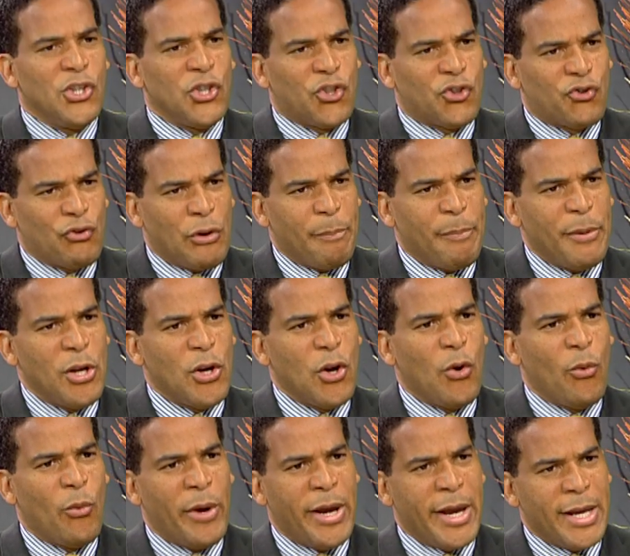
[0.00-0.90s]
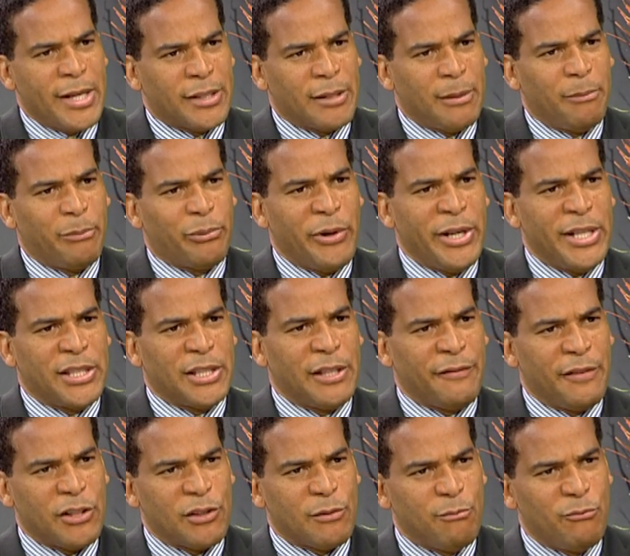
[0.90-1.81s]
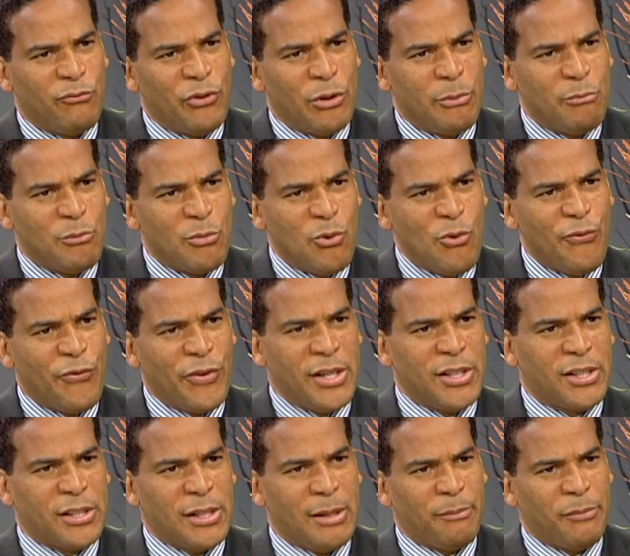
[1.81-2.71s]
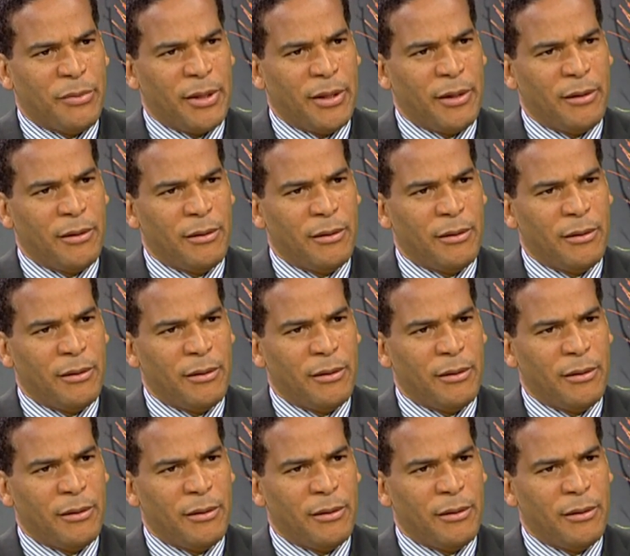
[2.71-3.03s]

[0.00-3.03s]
stripping away. It's abrasive. It's removing something.